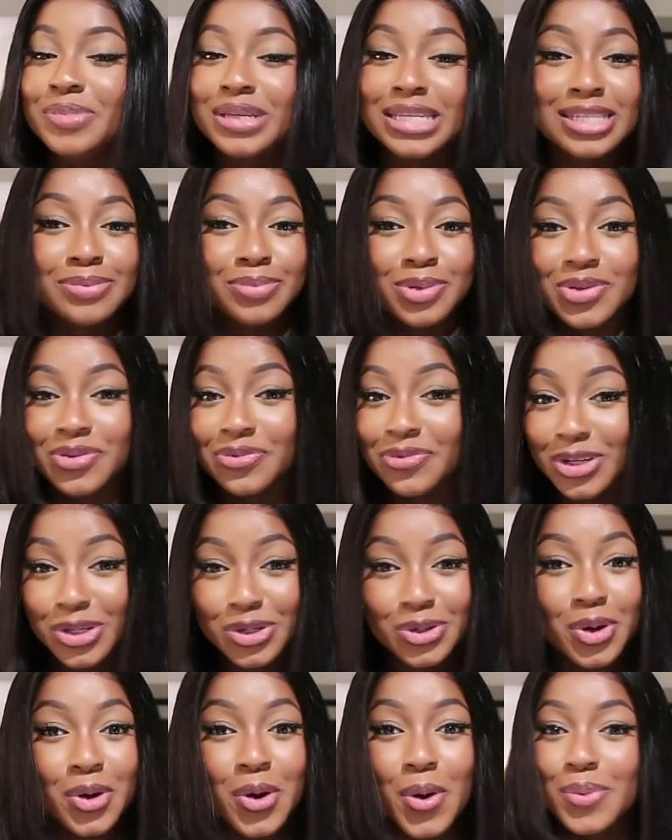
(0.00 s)
Miss
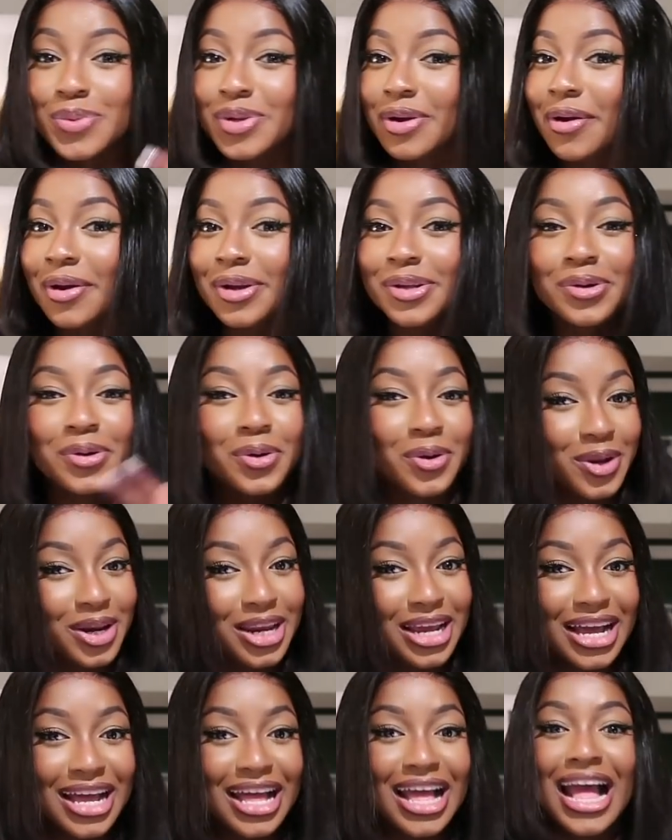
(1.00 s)
Motivation comes around the
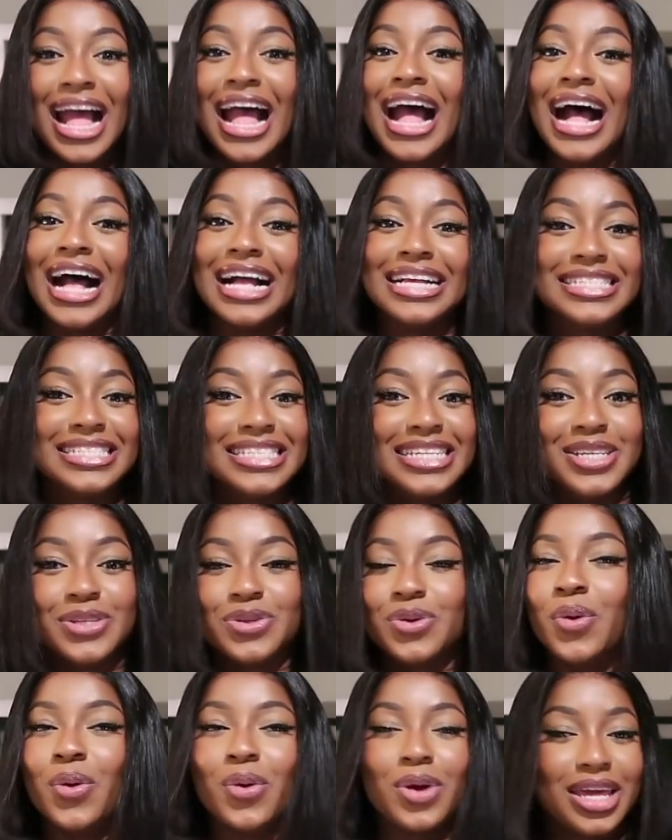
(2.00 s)
corner and
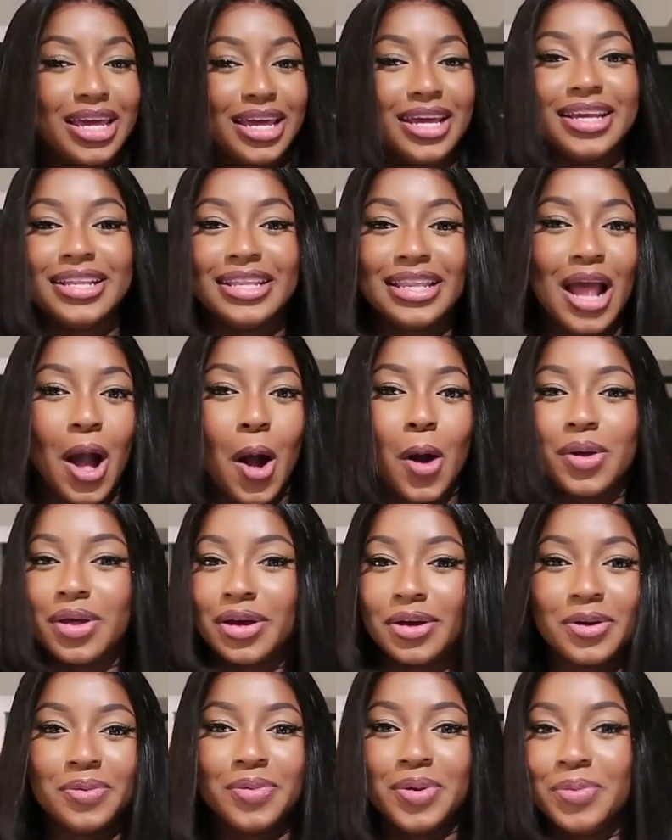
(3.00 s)
says, okay, now
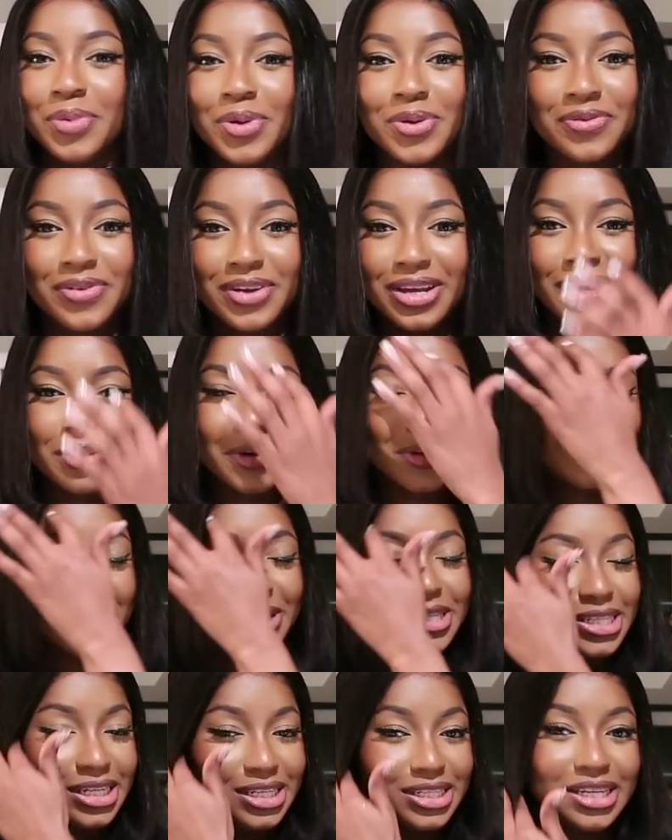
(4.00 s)
you're gonna be motivated, you're gonna
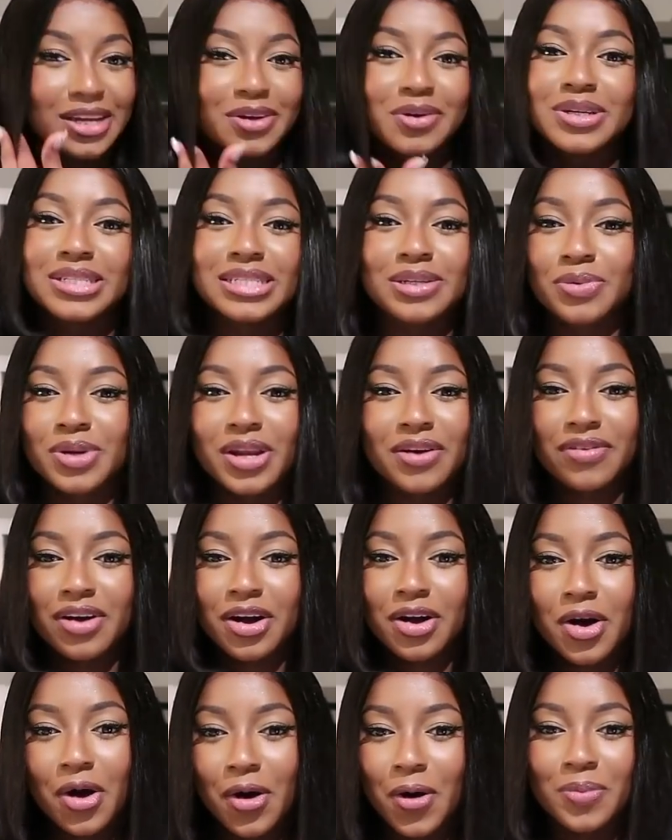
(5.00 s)
be ginger, because they will
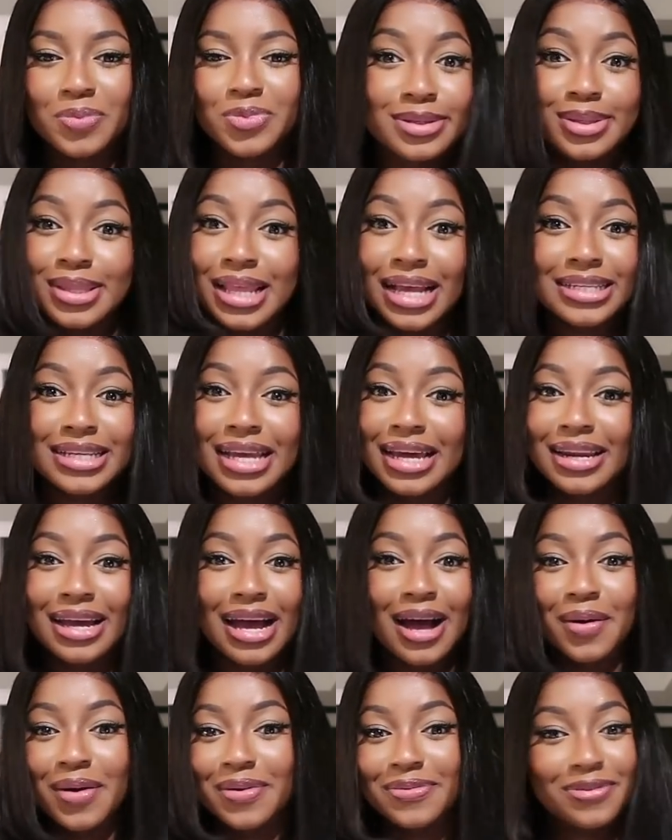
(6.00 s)
never come. So that's kind
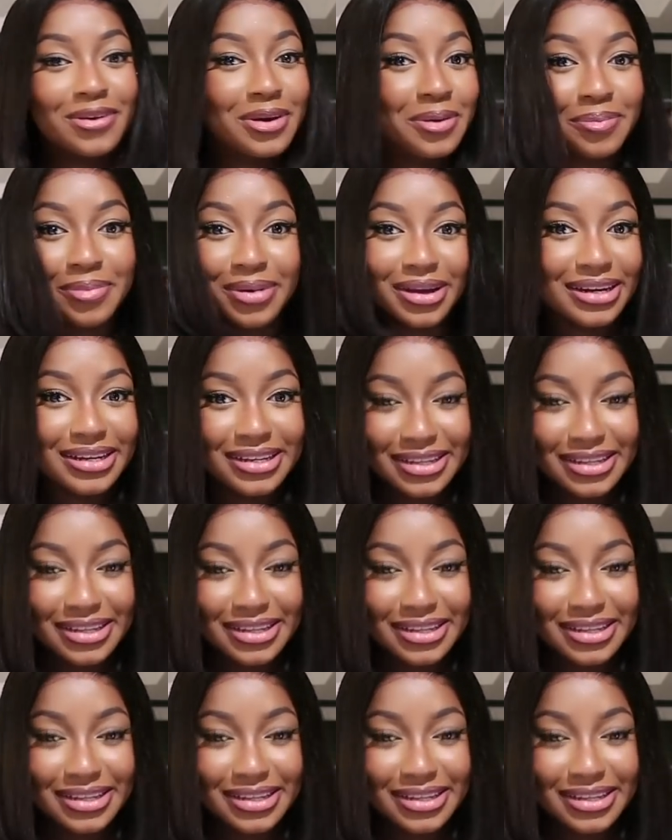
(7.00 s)
of how I feel about